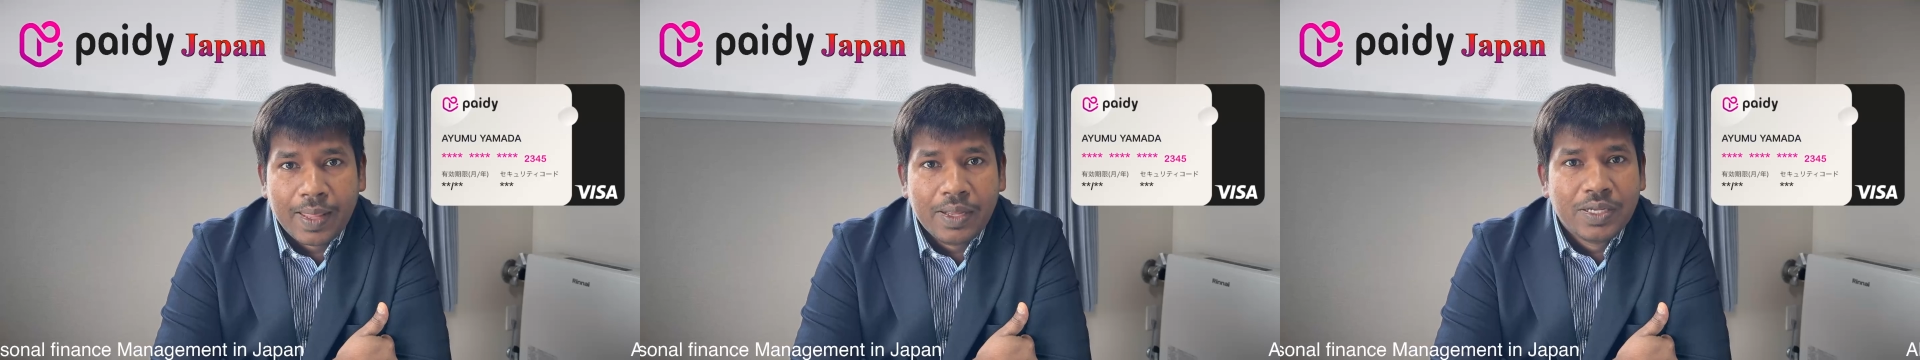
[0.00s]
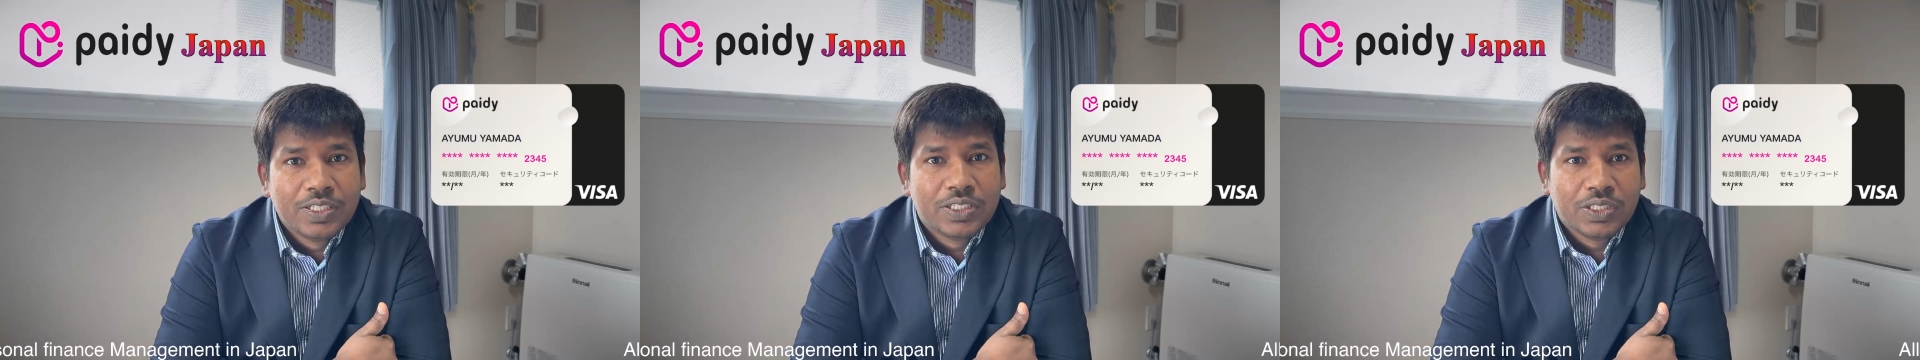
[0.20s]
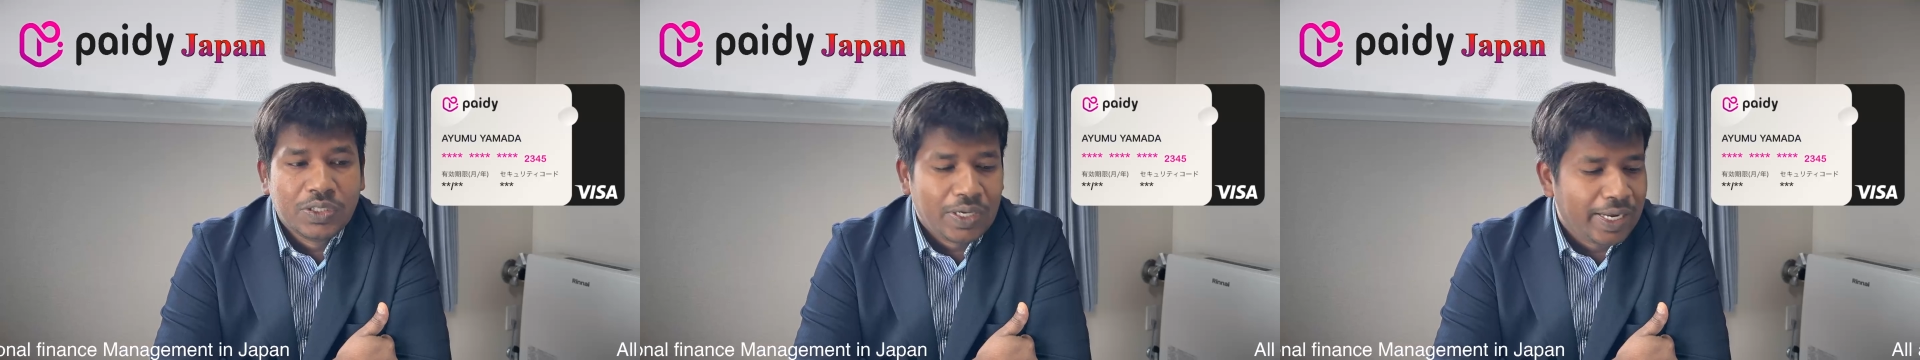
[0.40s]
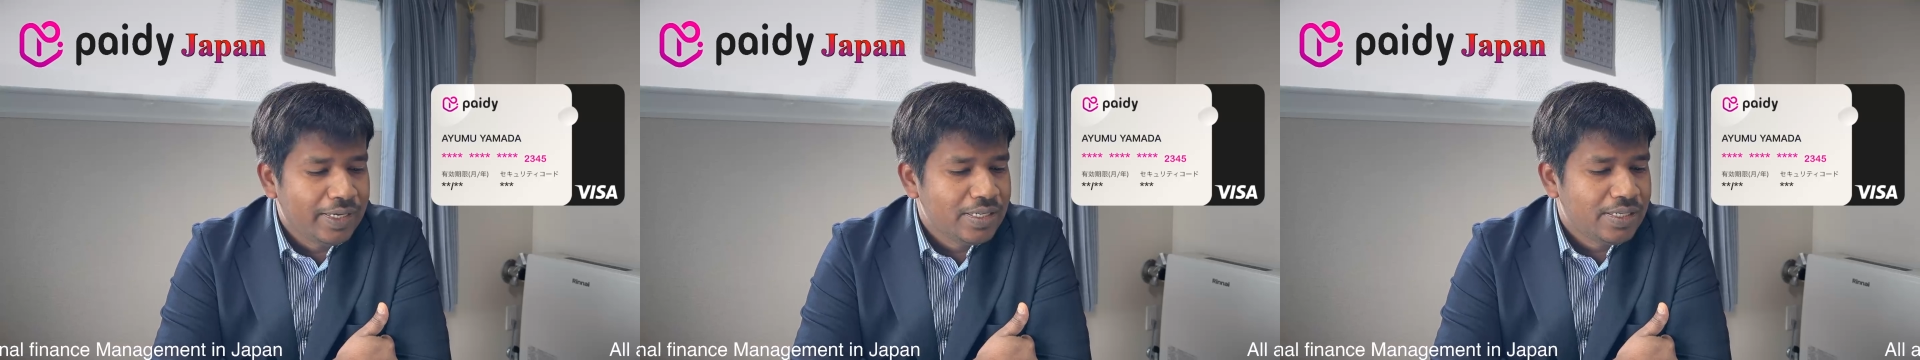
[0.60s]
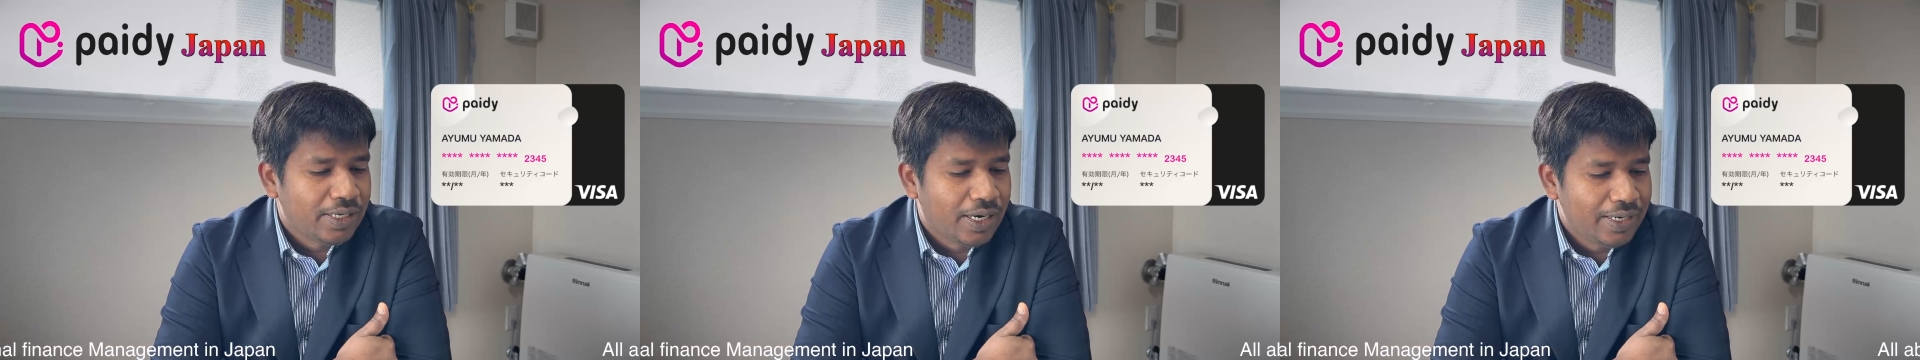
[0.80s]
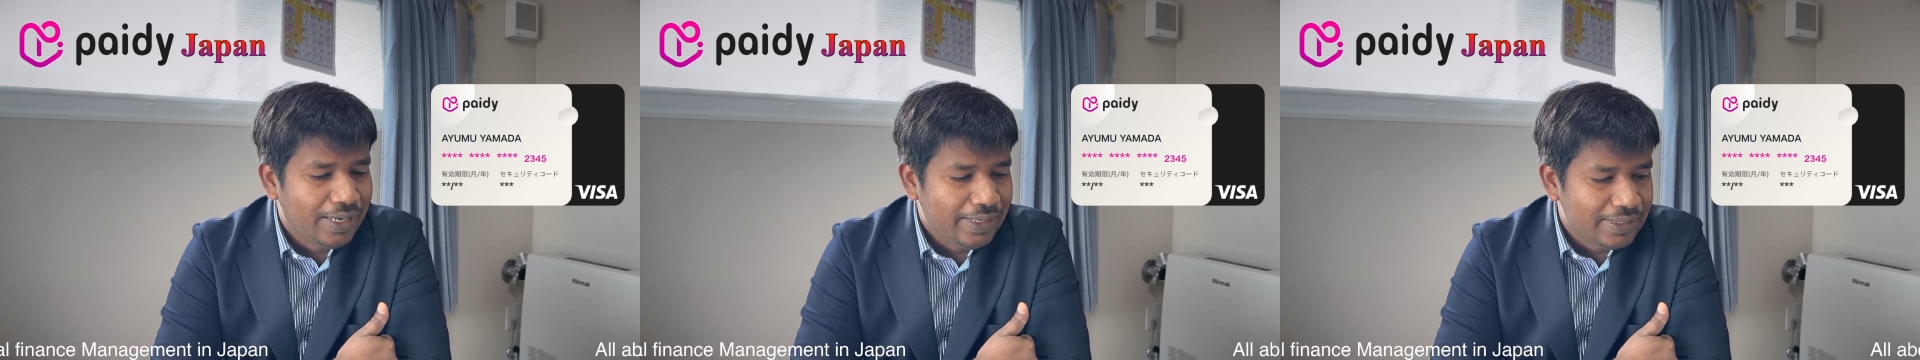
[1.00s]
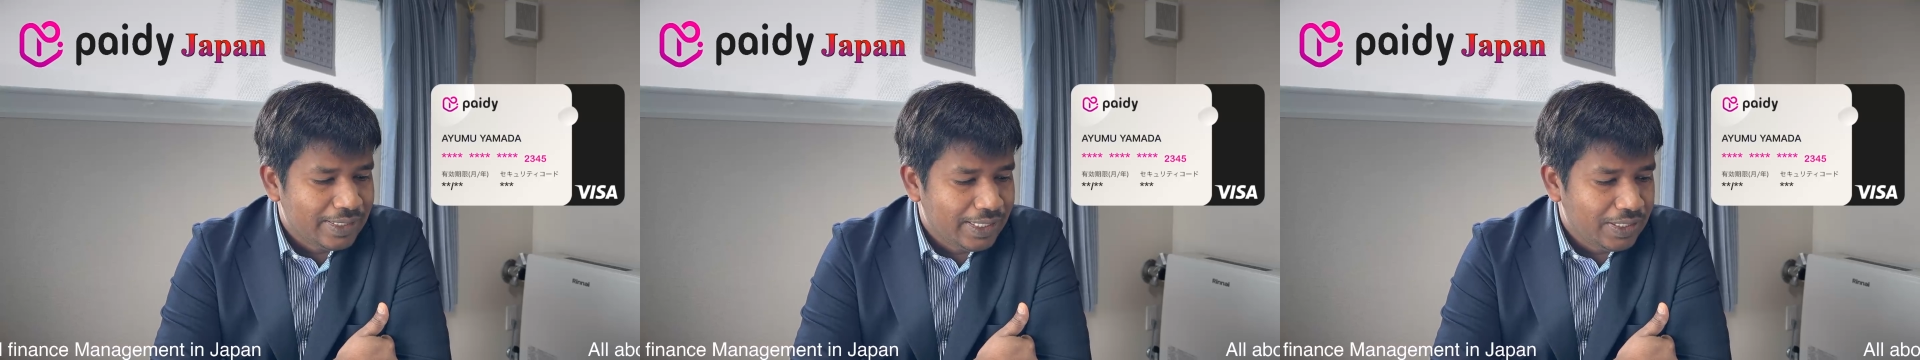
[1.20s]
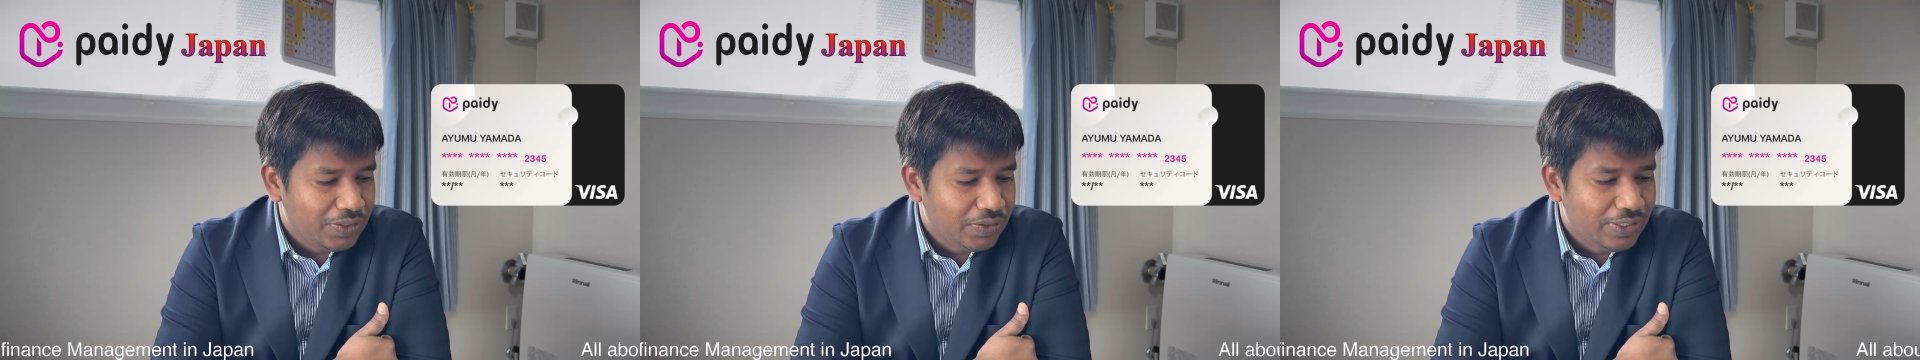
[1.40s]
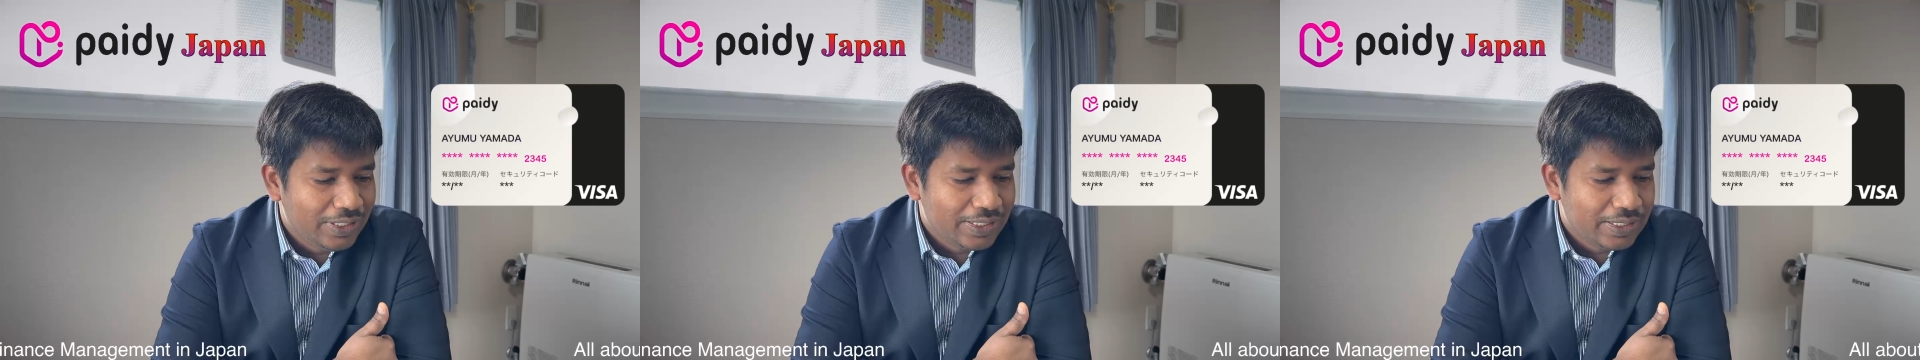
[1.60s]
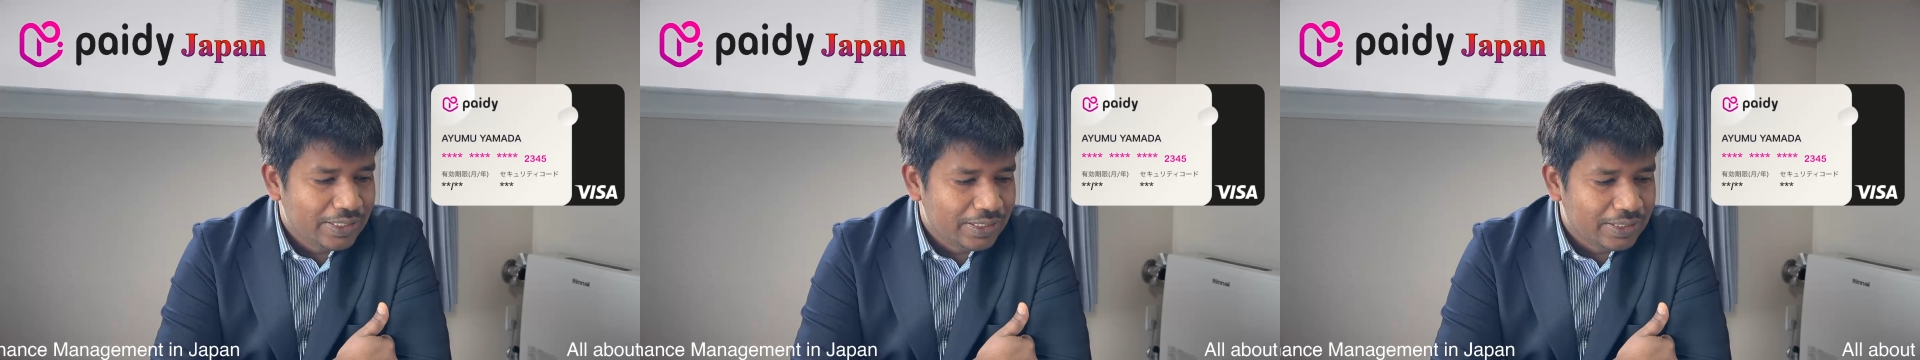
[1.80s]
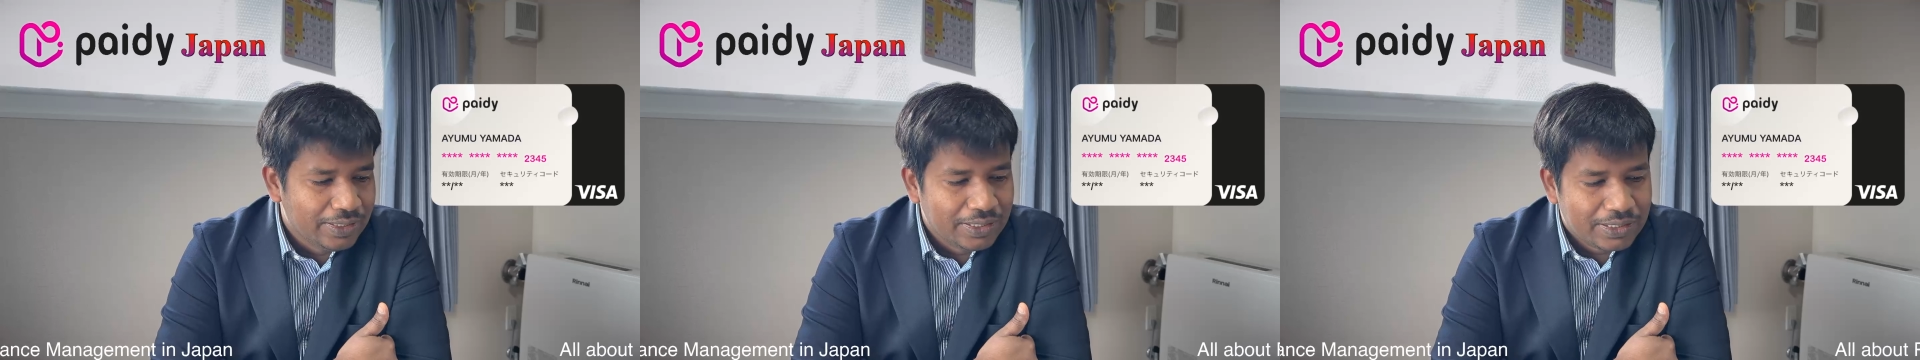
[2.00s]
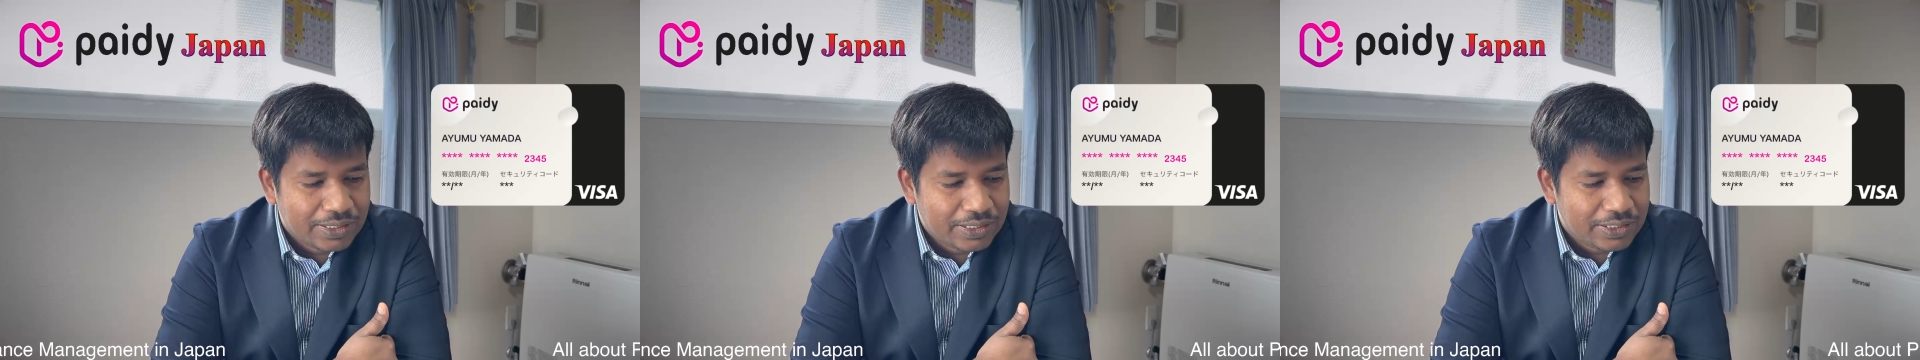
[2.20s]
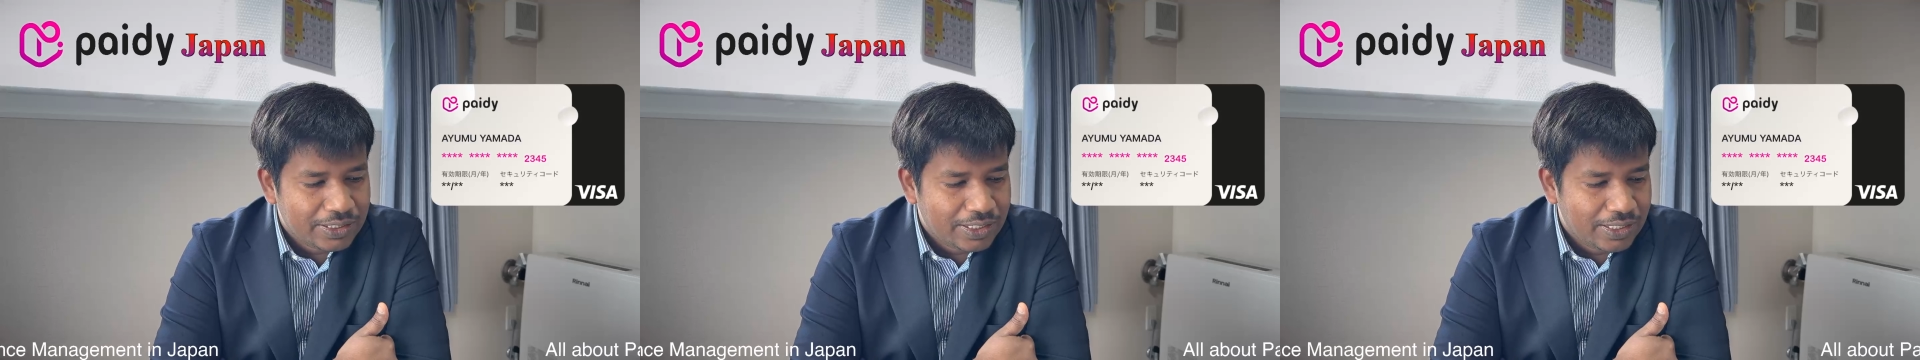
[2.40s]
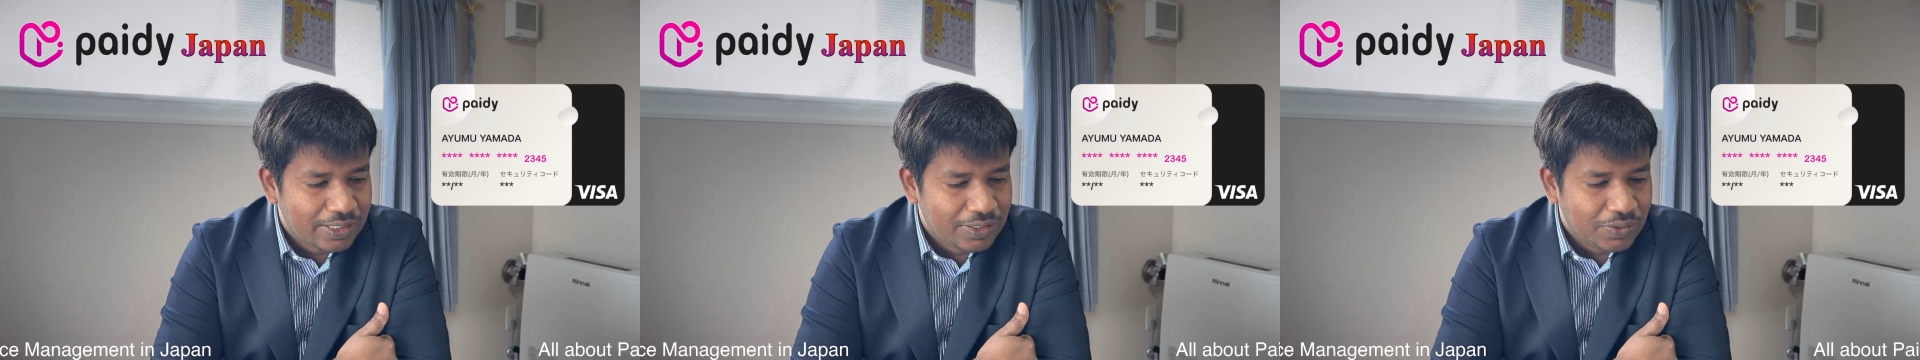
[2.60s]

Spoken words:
So you can start listening to the discussion and